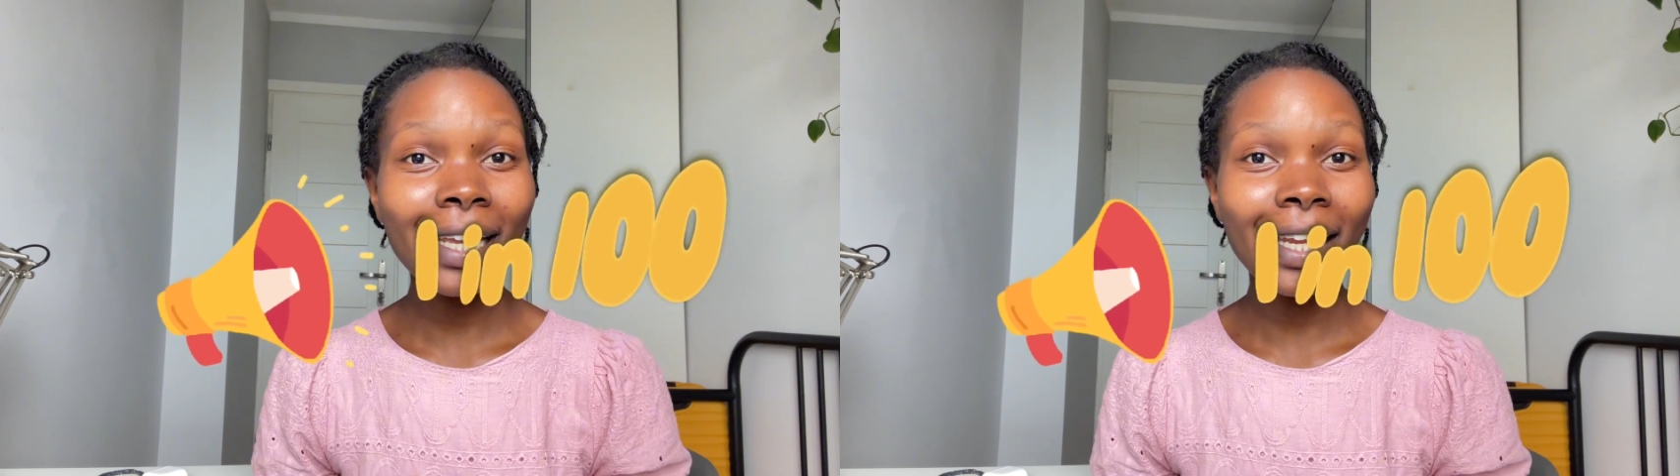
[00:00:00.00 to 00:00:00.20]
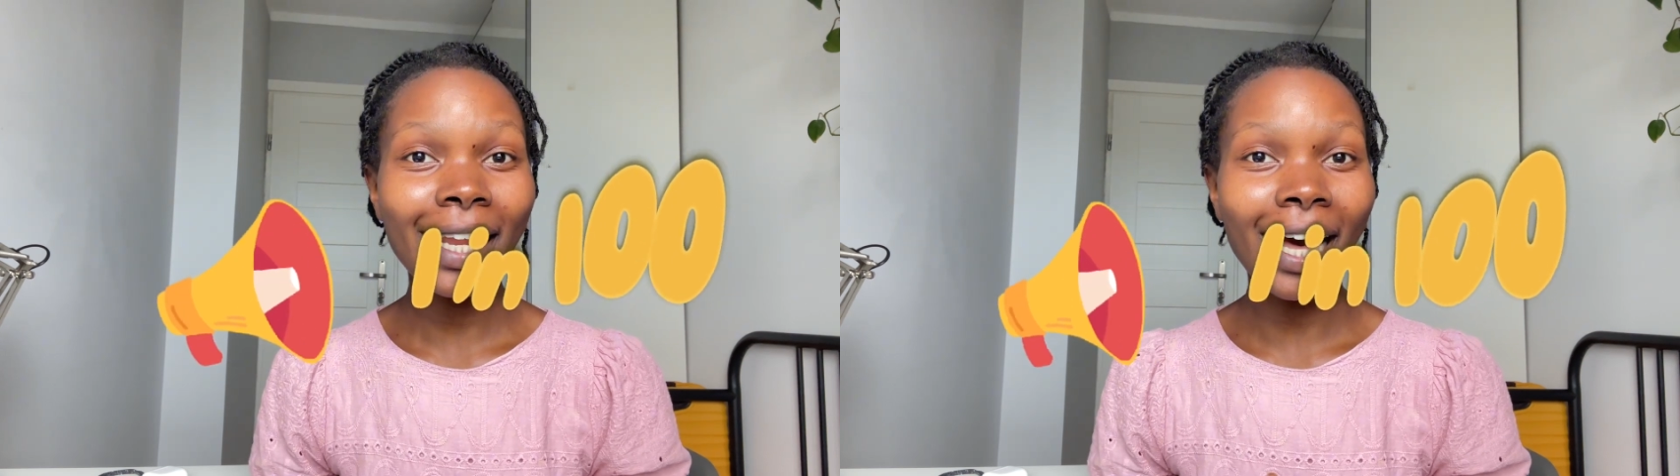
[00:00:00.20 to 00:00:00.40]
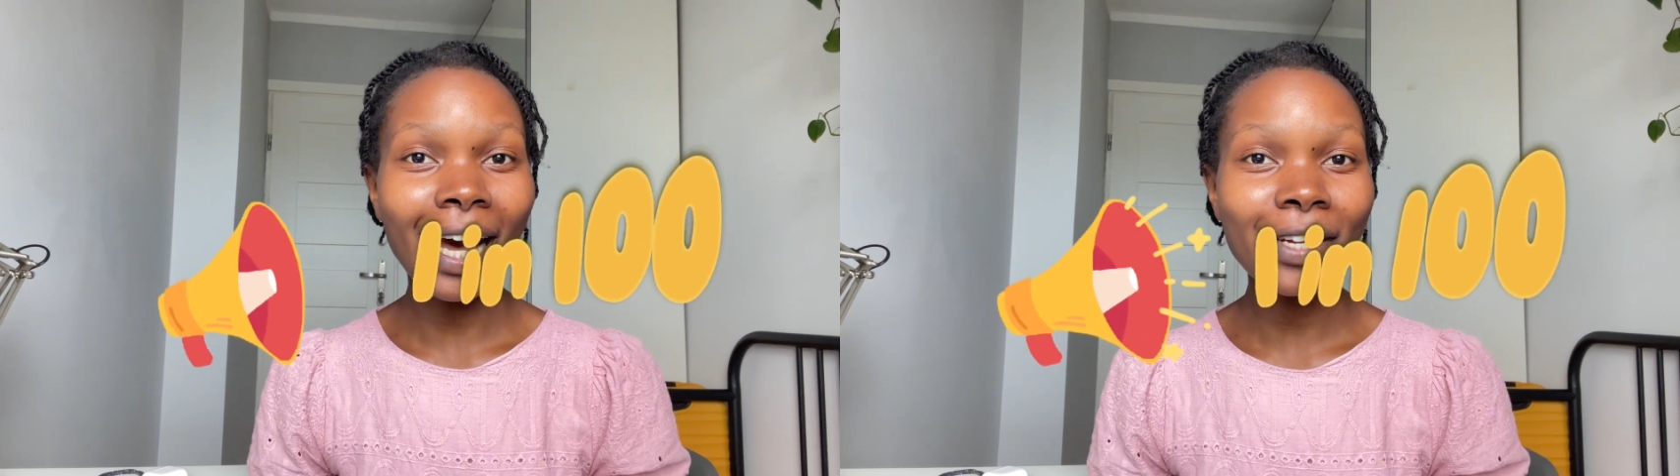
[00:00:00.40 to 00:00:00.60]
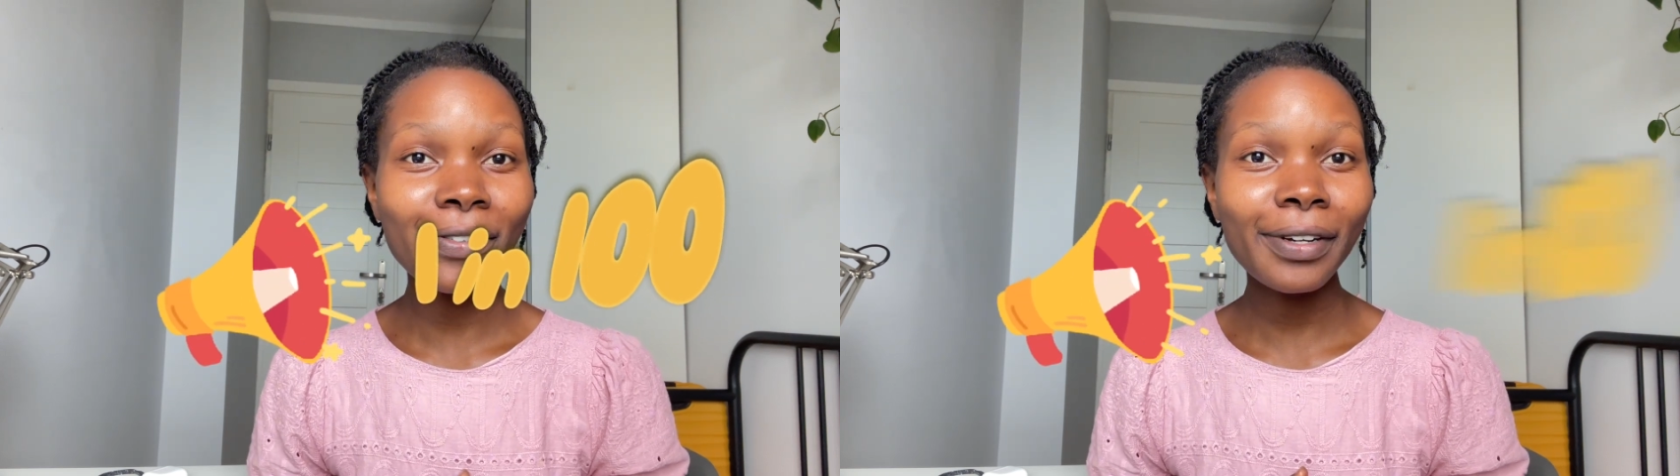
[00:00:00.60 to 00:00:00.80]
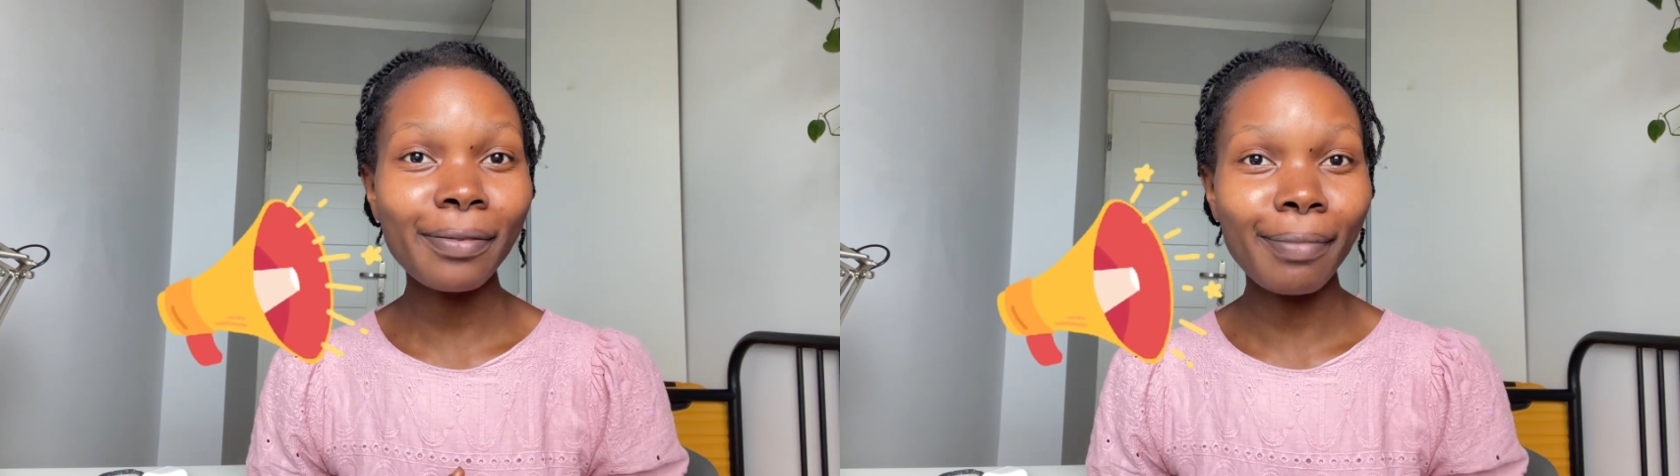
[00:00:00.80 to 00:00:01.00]
in
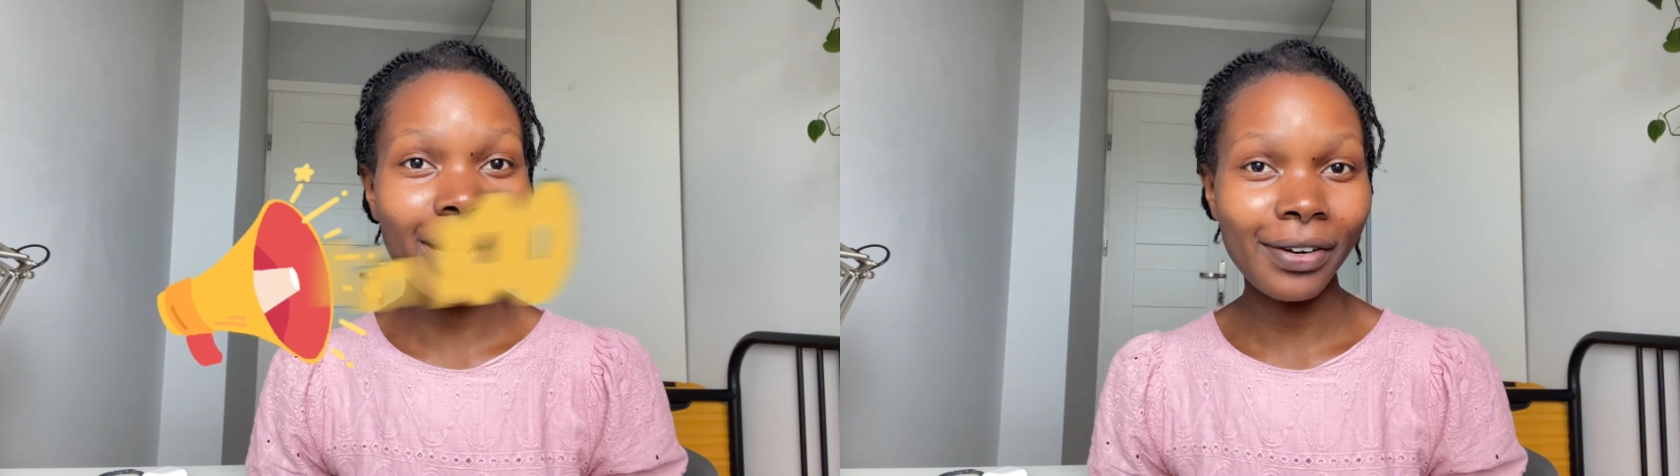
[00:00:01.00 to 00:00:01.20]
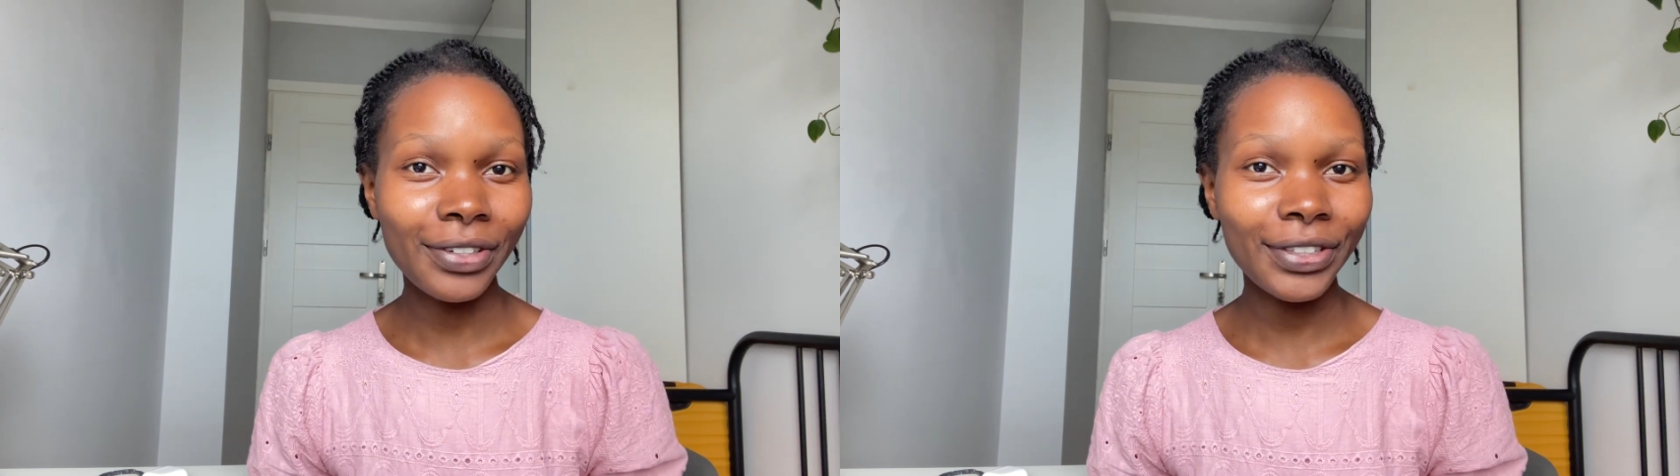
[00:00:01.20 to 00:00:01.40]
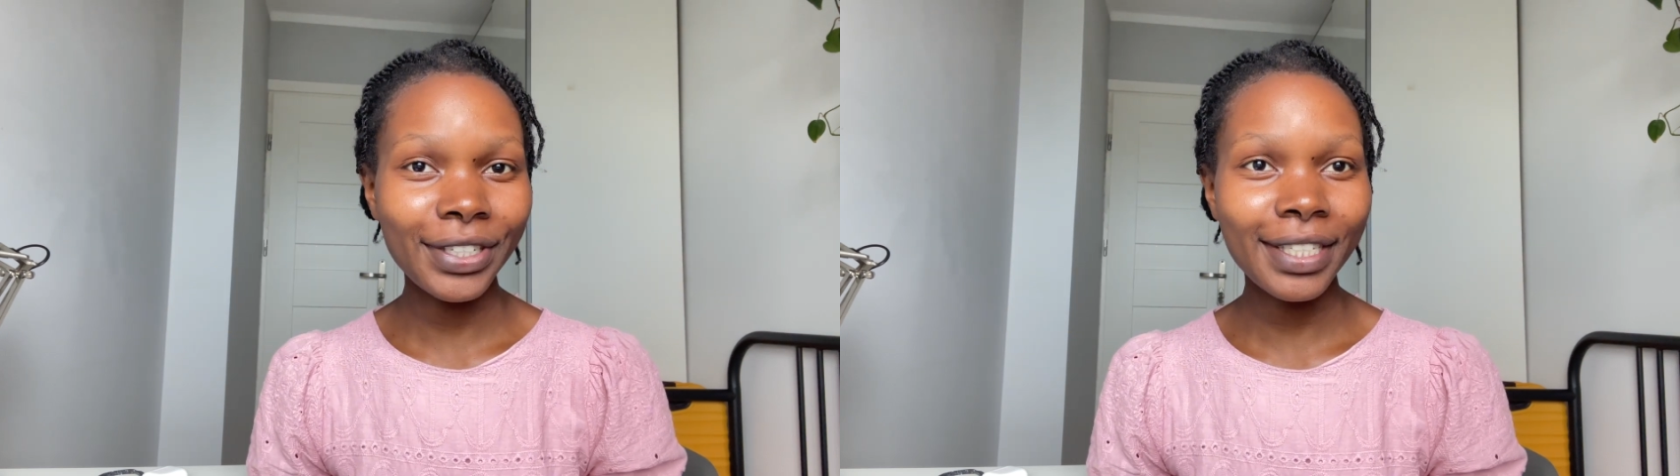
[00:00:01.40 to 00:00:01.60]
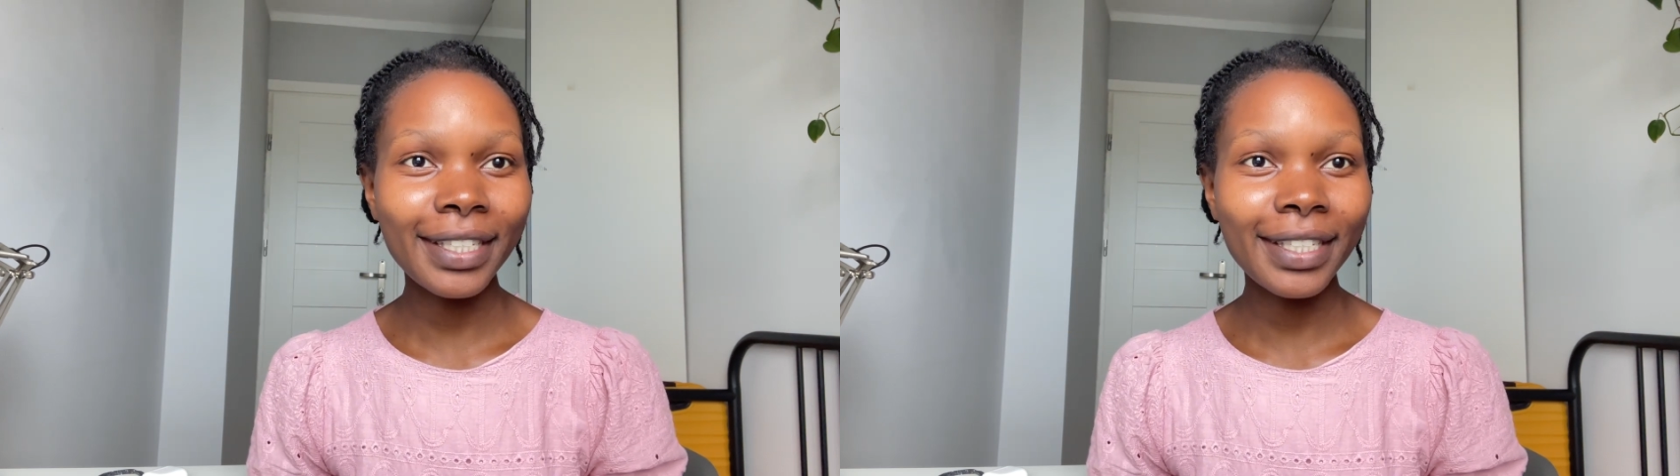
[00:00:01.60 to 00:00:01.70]
100 marriages